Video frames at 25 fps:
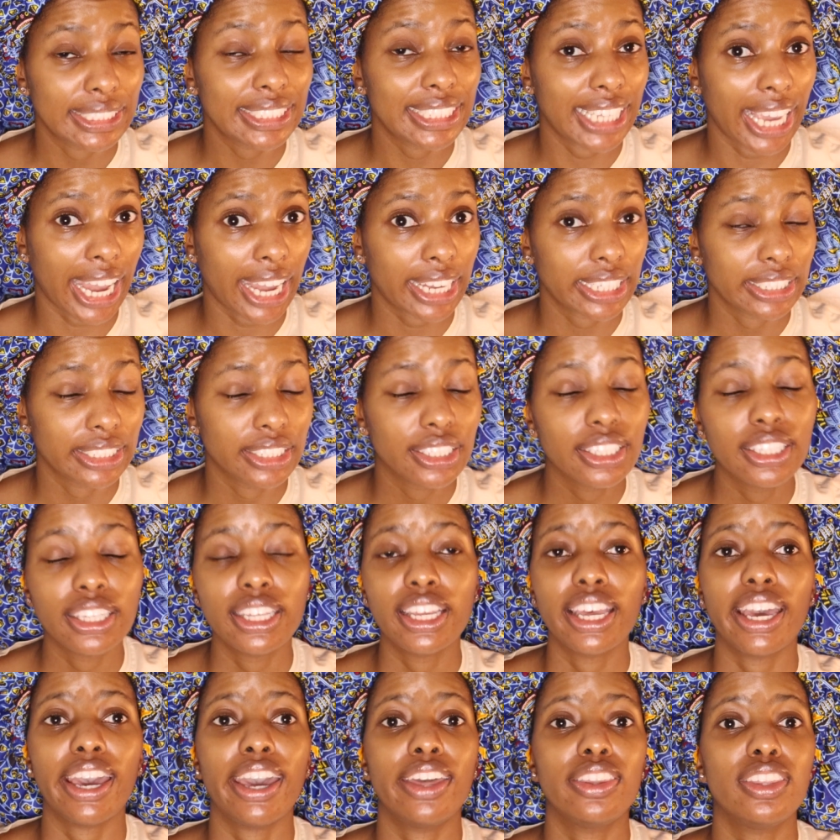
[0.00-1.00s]
Yeah.
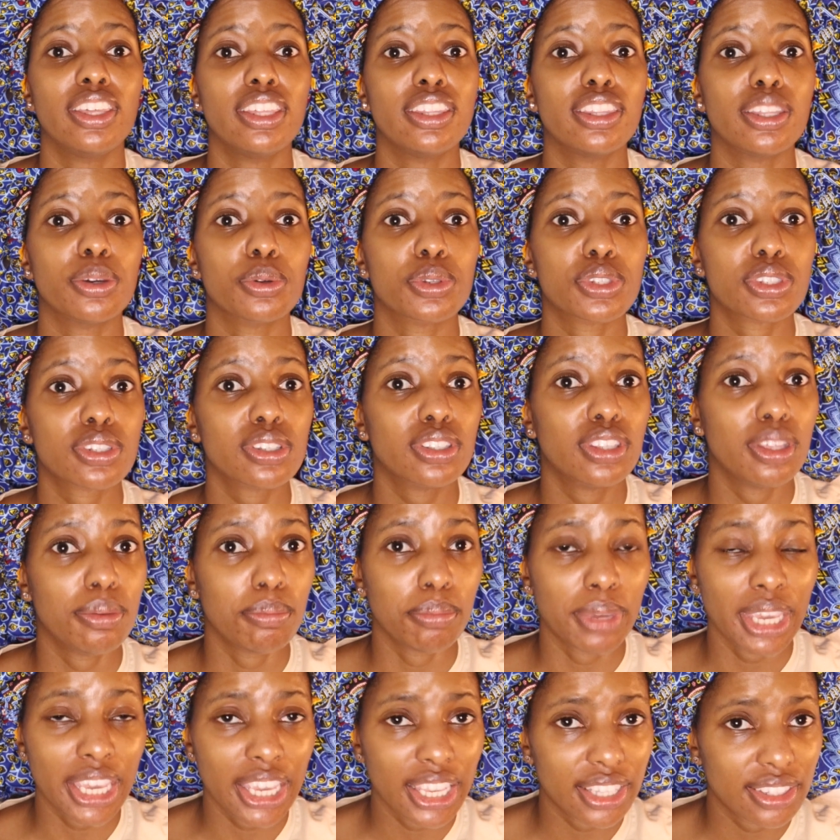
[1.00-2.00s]
And then there was still the
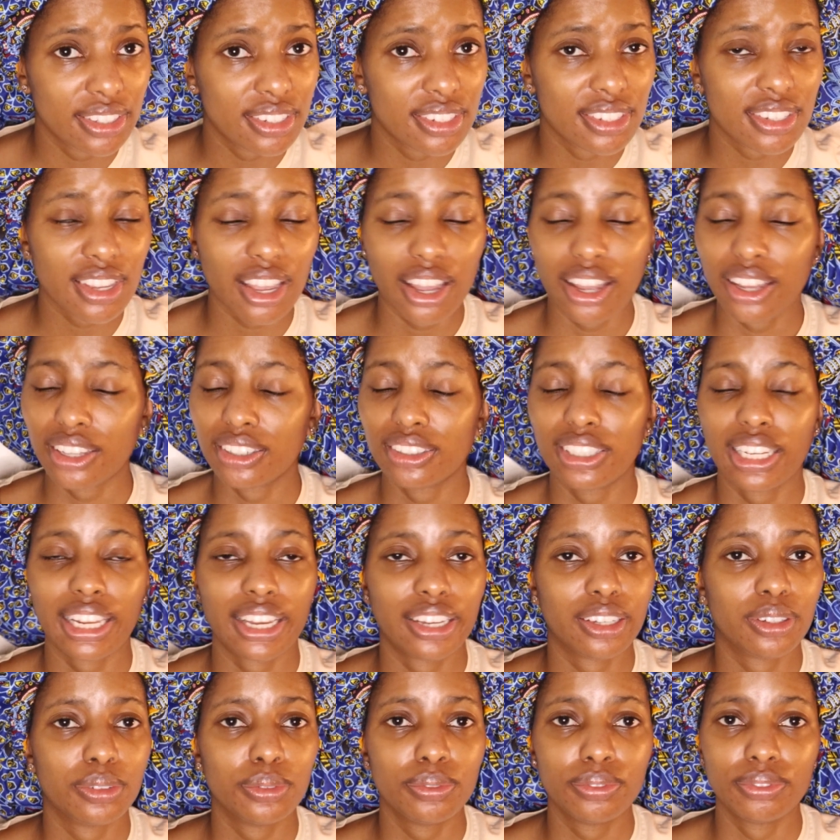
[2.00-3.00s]
meds,
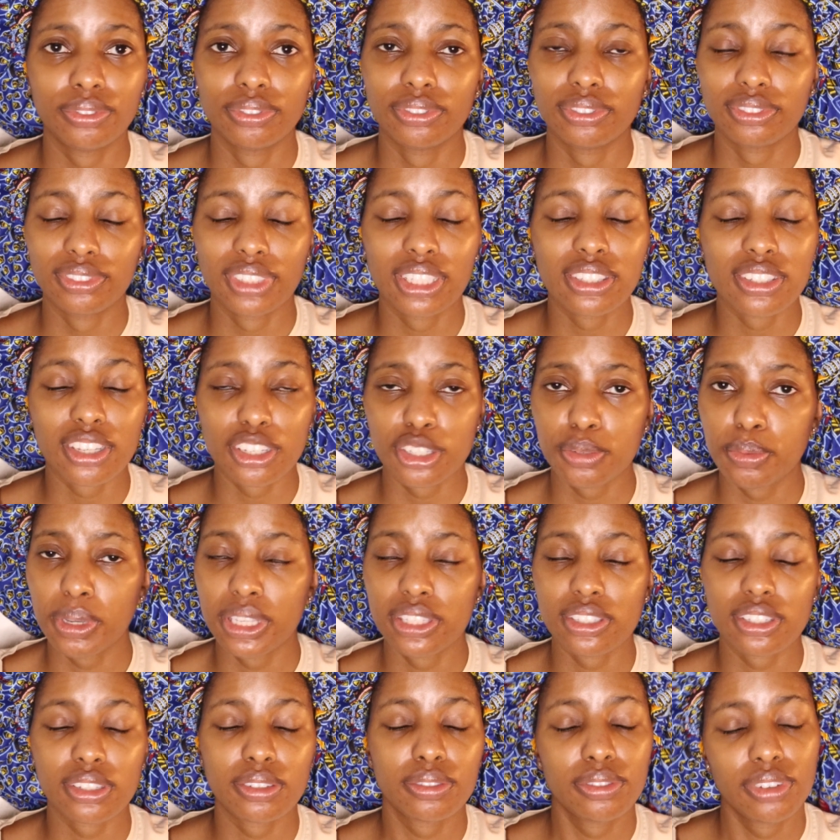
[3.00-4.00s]
it's
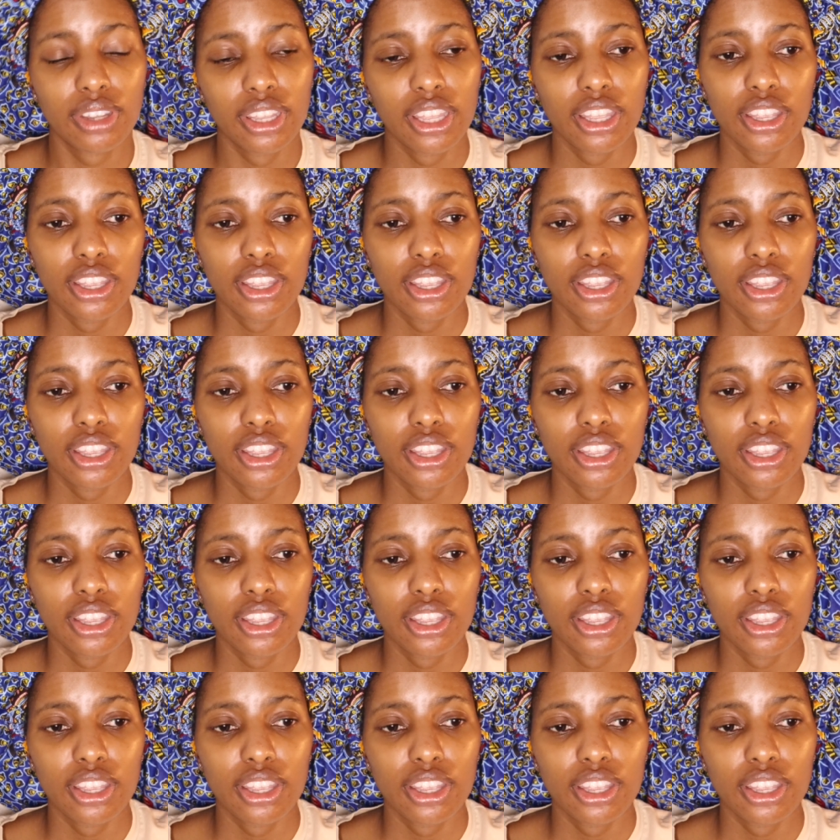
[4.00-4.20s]
expensive.